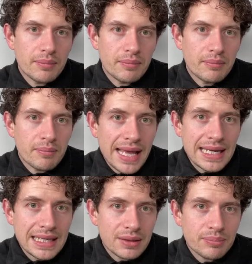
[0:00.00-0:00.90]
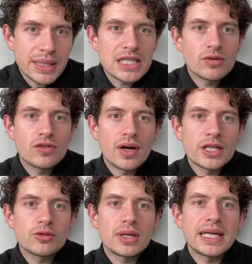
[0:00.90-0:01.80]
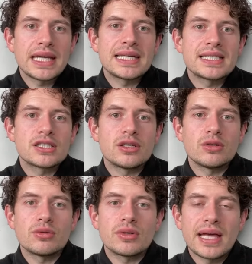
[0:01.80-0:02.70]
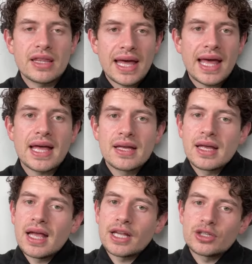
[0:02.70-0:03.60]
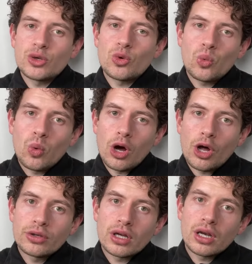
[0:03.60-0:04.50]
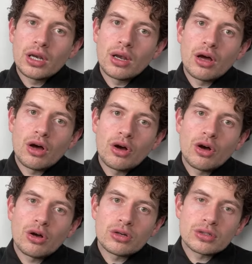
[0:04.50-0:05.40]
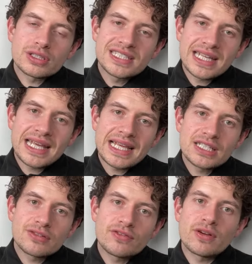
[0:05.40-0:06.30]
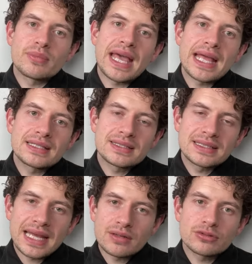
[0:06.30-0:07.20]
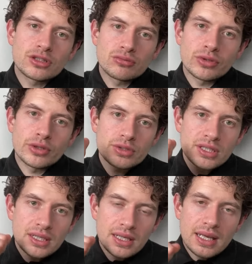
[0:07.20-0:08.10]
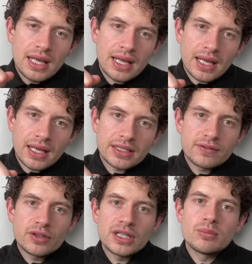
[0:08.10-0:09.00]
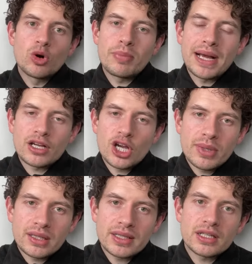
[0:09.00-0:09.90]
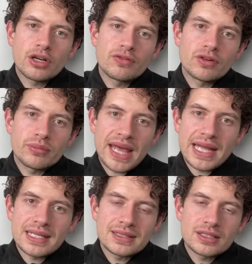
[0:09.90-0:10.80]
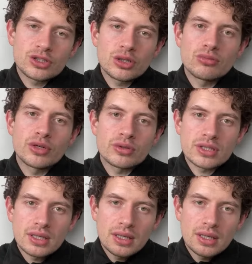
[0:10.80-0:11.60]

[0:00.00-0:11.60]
main piece of advice really is to get the hair and do one long tease from the ends down to the roots. And if you need more backcombing, then go from the ends to the roots.